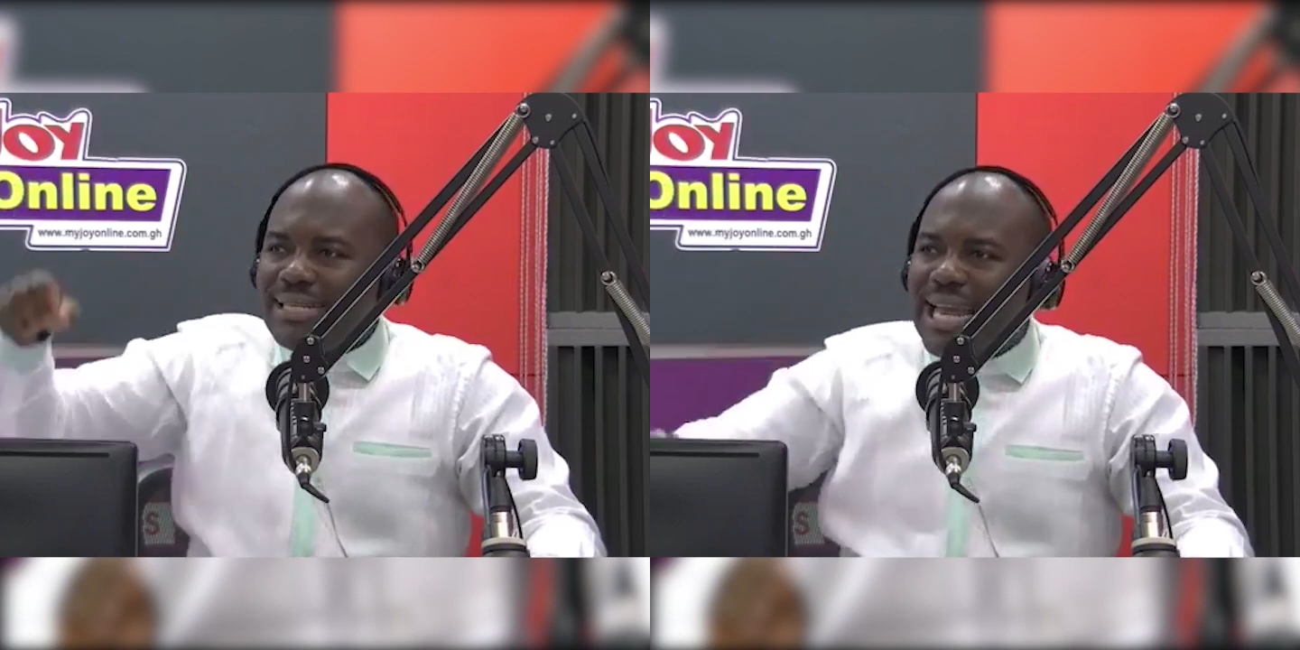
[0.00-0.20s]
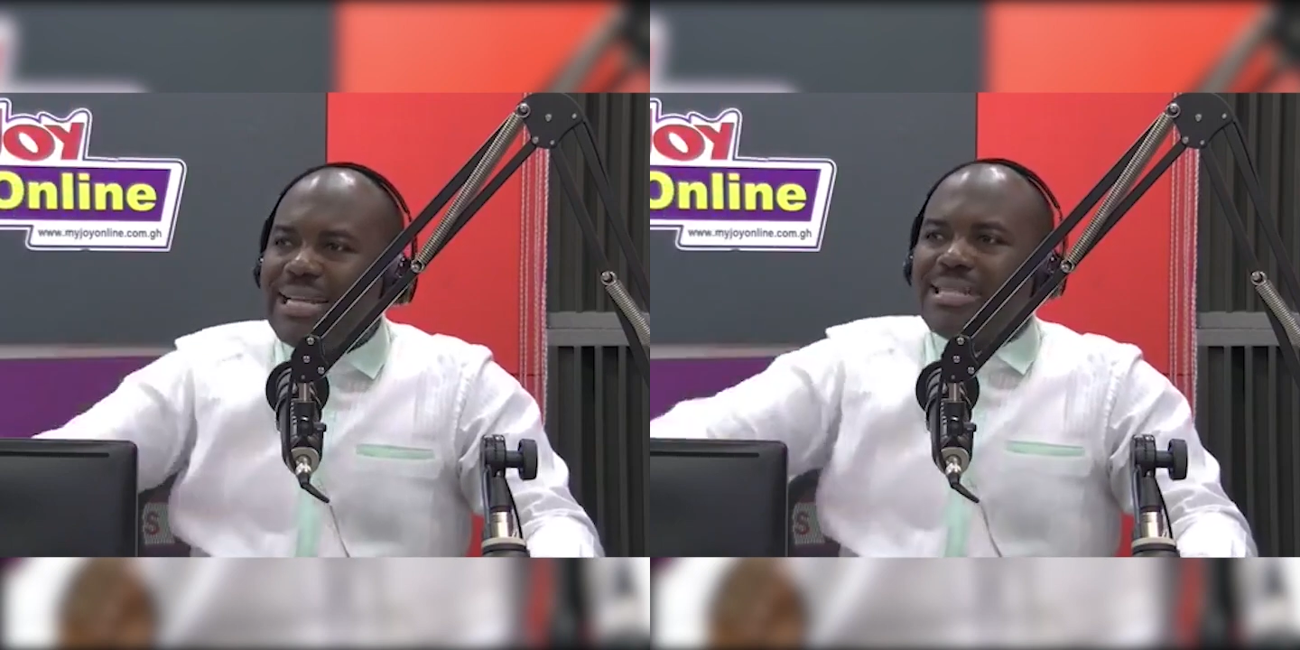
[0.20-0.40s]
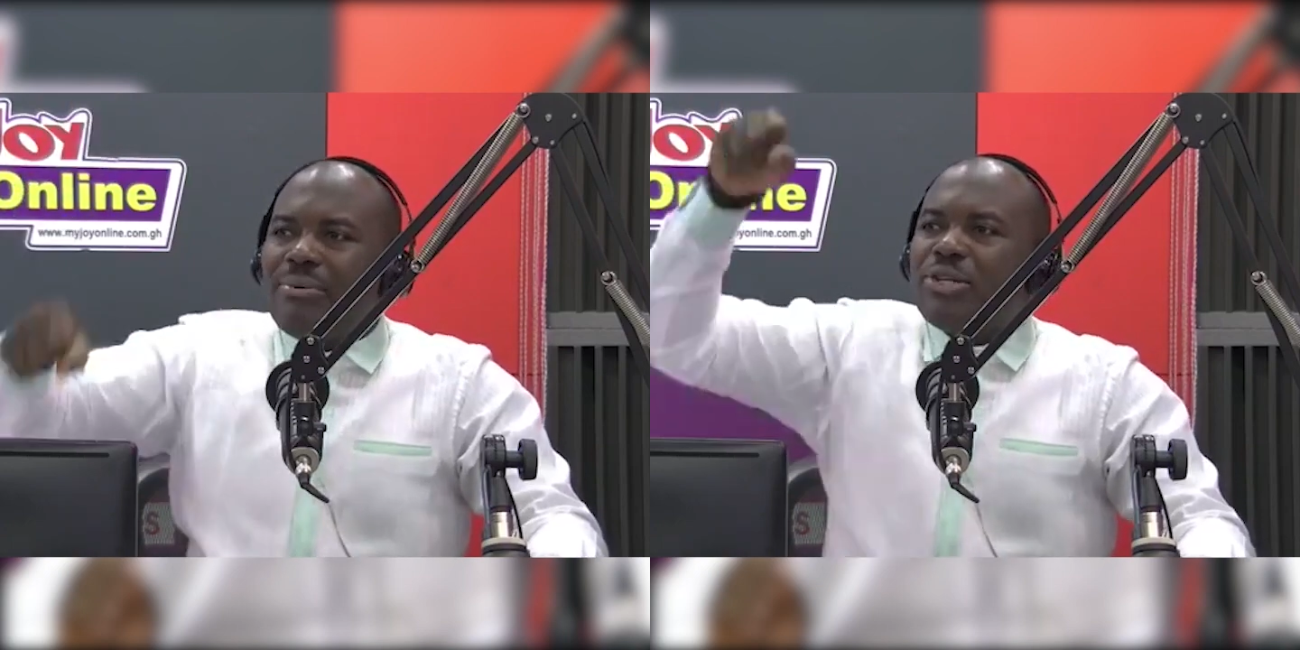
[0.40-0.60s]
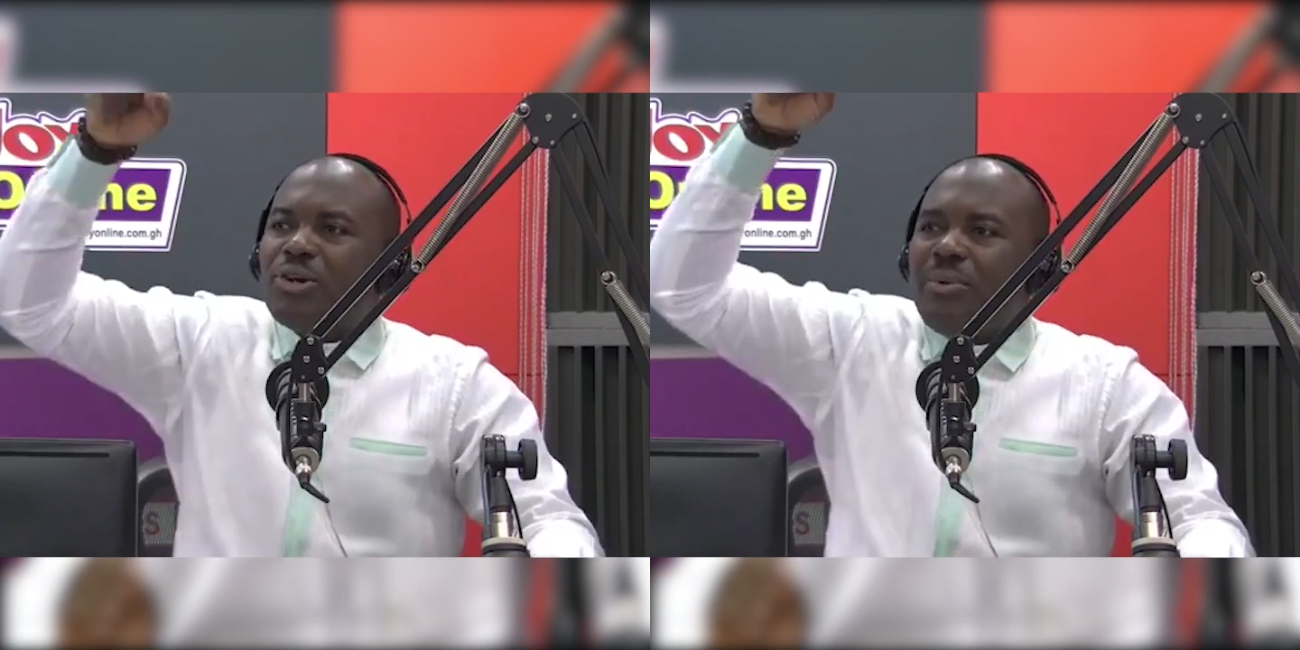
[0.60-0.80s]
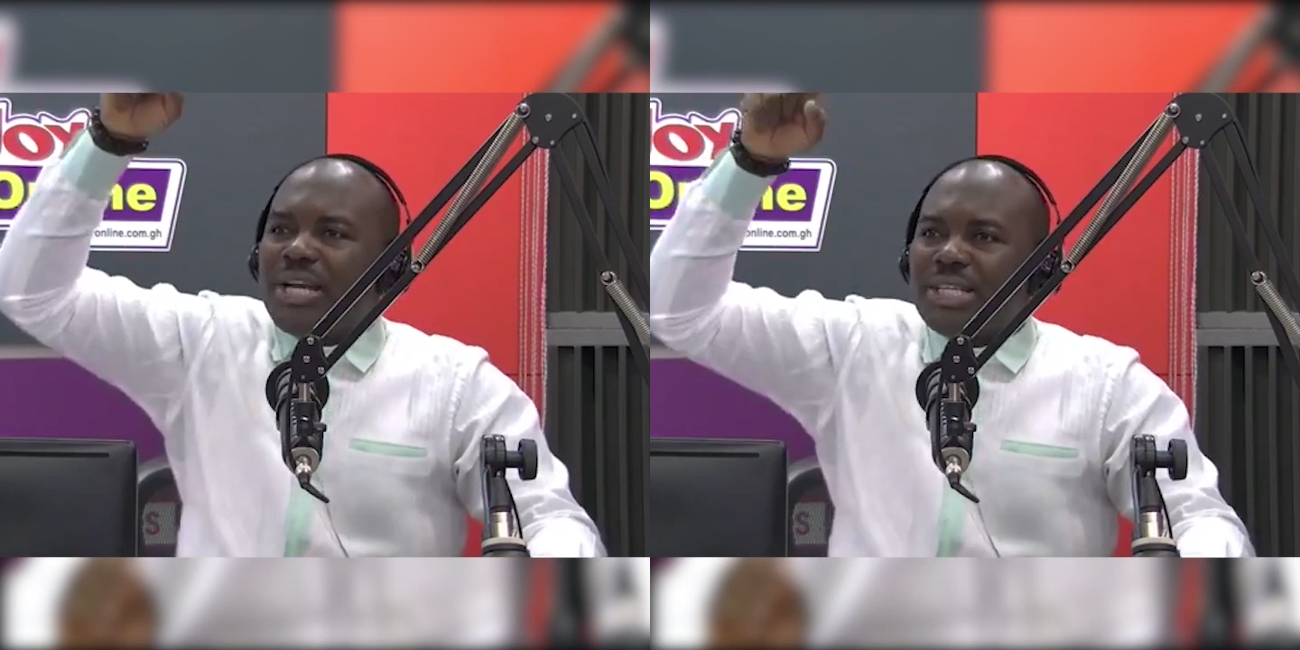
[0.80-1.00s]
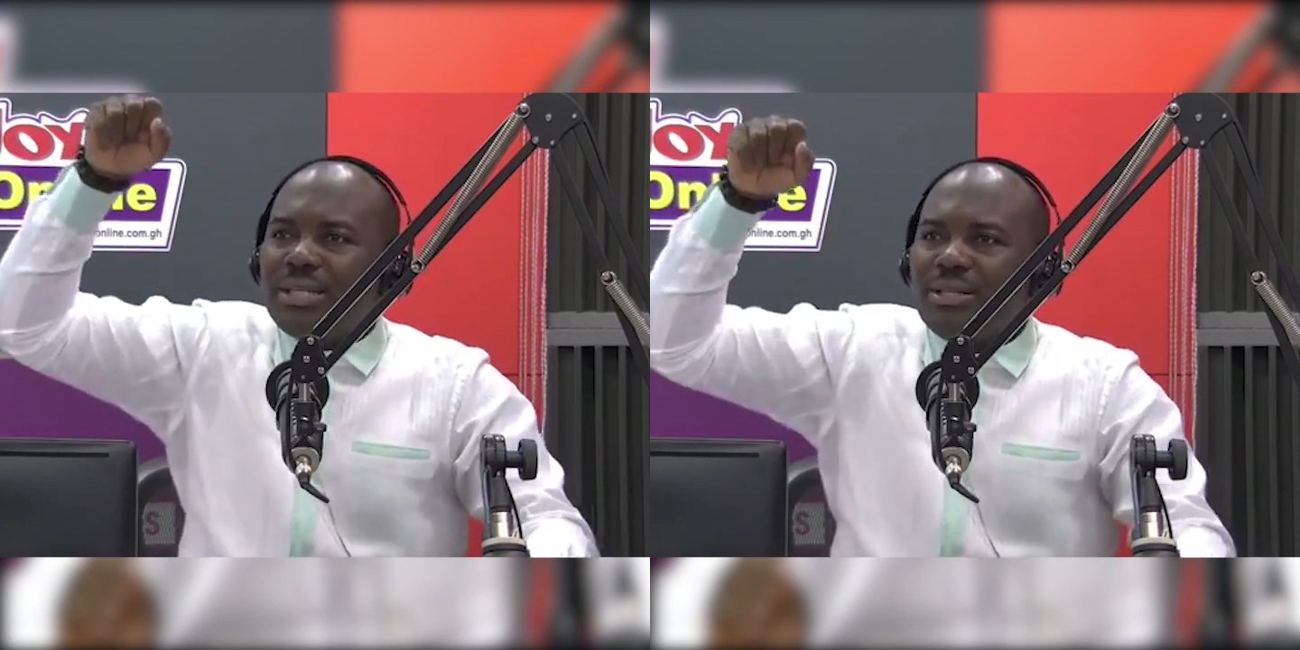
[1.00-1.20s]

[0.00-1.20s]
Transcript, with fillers: that is the resurrection.